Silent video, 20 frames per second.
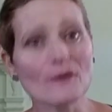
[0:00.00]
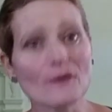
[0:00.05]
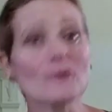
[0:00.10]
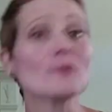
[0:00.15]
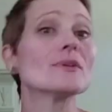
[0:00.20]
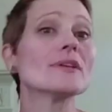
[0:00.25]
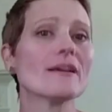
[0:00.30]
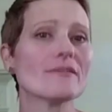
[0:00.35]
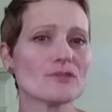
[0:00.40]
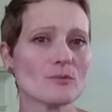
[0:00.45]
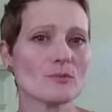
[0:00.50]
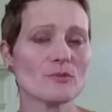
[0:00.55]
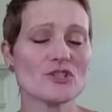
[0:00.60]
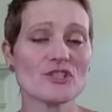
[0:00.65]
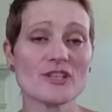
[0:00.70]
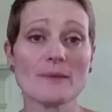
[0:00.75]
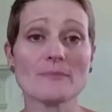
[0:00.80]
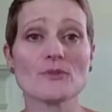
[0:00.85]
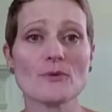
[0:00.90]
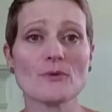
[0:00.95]
only have so
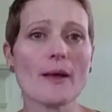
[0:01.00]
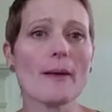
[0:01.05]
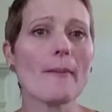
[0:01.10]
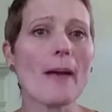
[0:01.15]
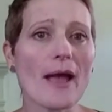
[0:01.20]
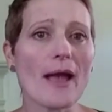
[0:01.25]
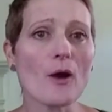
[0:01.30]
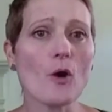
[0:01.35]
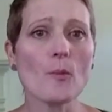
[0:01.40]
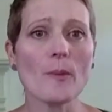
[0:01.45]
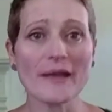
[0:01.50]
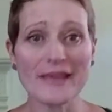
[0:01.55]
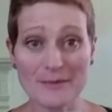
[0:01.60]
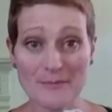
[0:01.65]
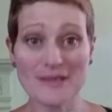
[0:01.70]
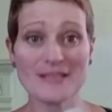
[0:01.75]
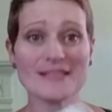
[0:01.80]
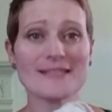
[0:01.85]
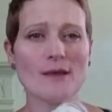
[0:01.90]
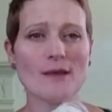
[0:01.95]
much time, so I hope I
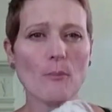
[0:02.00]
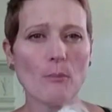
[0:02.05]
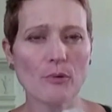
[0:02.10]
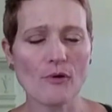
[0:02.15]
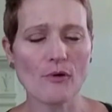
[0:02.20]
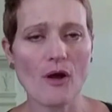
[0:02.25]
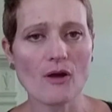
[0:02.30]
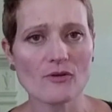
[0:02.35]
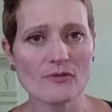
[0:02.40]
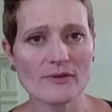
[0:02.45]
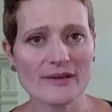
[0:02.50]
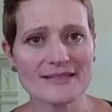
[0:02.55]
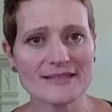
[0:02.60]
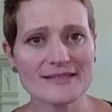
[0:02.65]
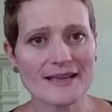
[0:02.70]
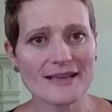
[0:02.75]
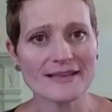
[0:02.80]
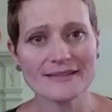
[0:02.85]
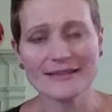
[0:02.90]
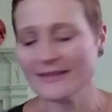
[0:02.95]
can make some
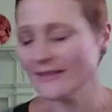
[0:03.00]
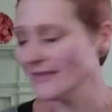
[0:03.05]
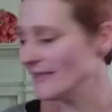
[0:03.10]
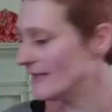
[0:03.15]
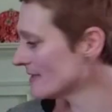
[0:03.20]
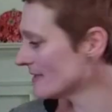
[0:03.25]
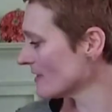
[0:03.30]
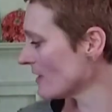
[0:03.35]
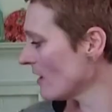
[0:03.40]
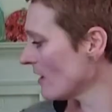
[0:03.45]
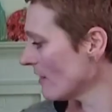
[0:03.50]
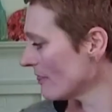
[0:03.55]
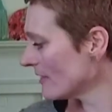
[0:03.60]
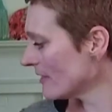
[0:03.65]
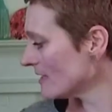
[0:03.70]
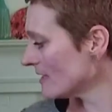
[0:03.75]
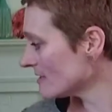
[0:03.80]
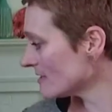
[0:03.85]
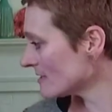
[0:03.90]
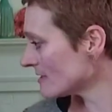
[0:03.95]
progress at least on
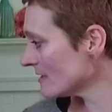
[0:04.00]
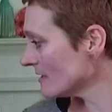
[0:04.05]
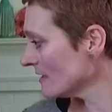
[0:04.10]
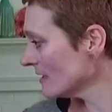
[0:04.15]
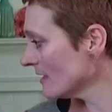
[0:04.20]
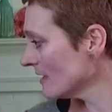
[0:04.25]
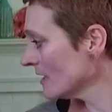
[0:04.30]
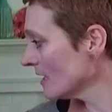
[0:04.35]
these.